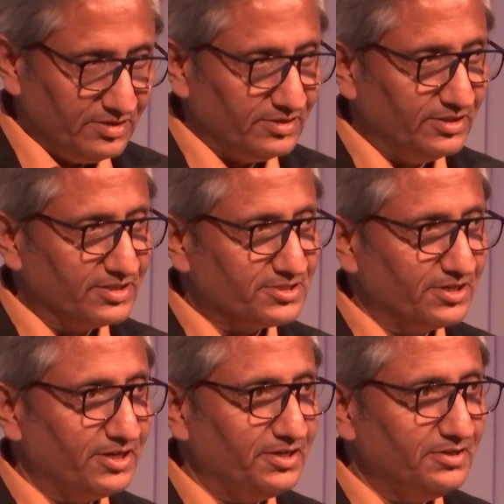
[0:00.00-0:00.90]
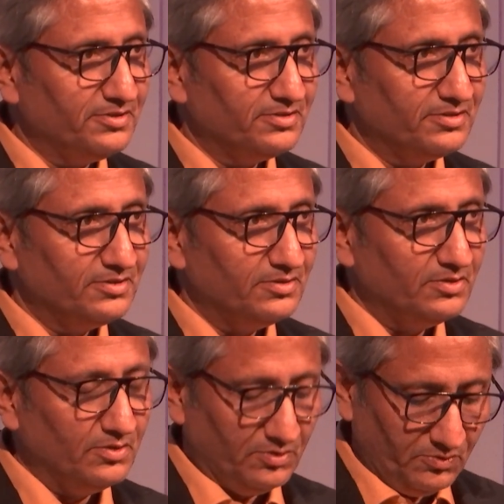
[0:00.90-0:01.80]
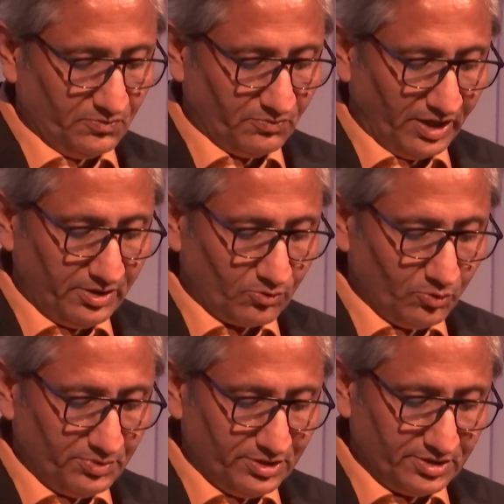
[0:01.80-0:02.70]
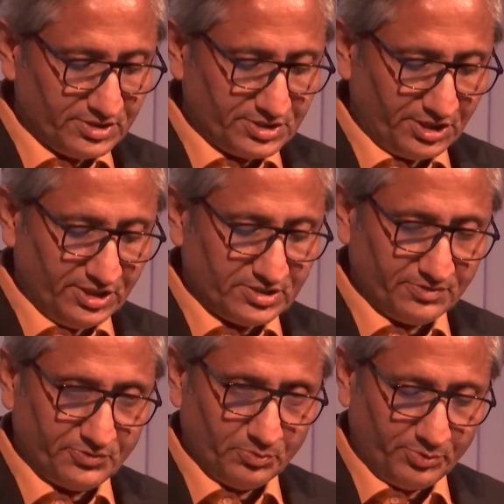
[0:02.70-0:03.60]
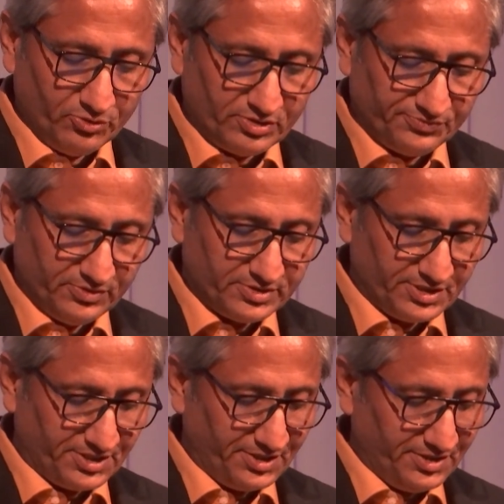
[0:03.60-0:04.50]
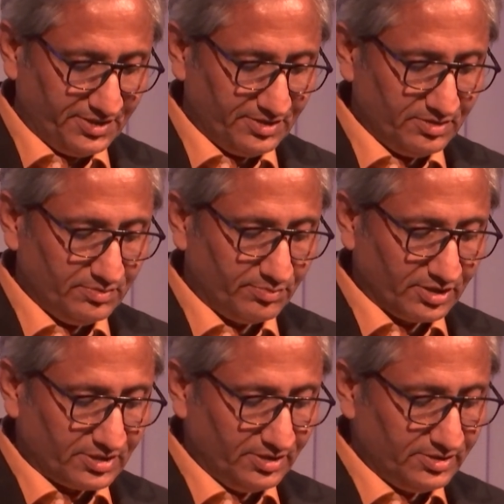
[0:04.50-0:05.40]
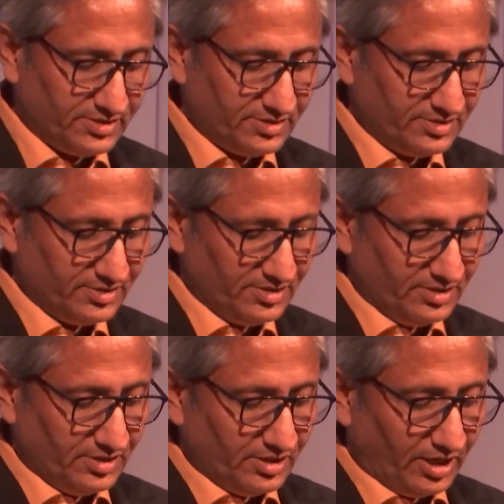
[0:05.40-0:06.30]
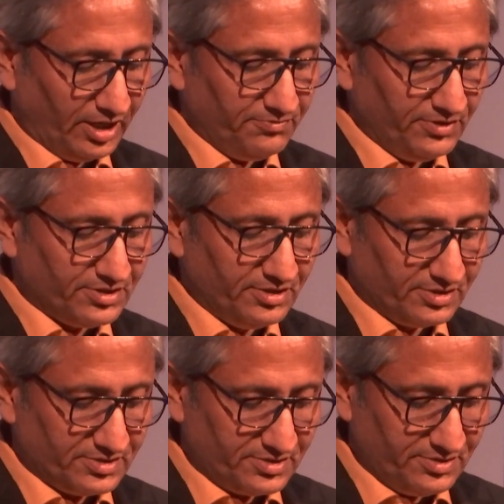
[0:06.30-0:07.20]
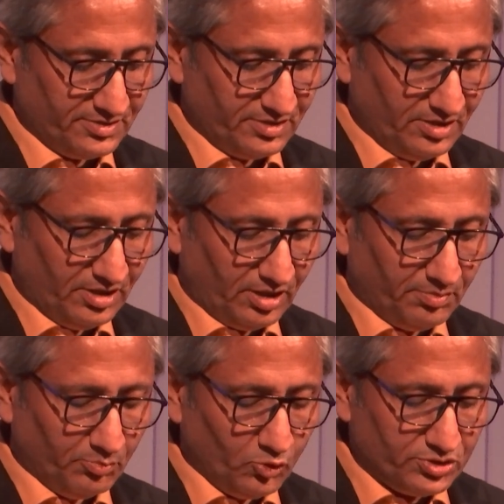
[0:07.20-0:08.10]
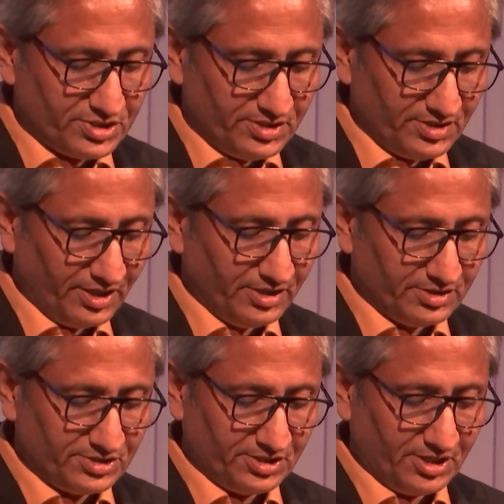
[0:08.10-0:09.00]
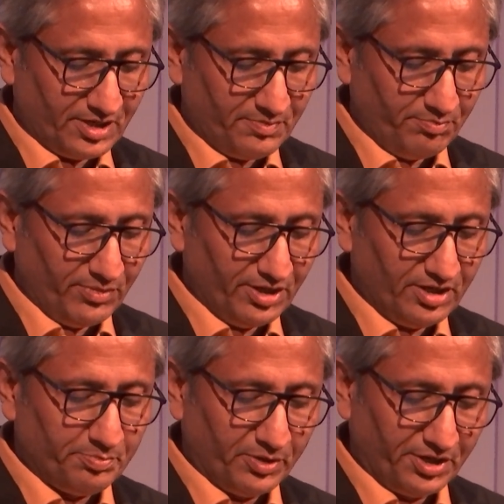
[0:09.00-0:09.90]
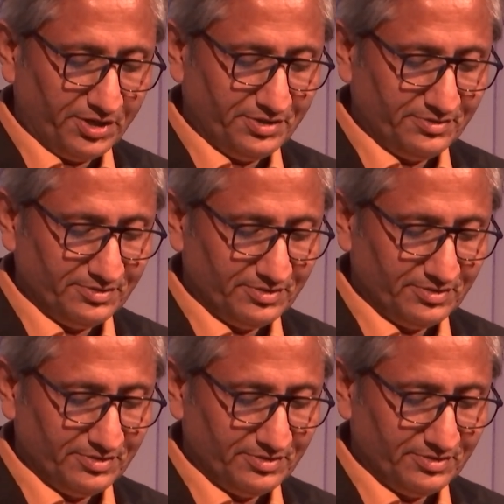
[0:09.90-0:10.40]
Yesterday, while roaming the streets of your beautiful city, Brussels, I witnessed a most energetic May Day parade.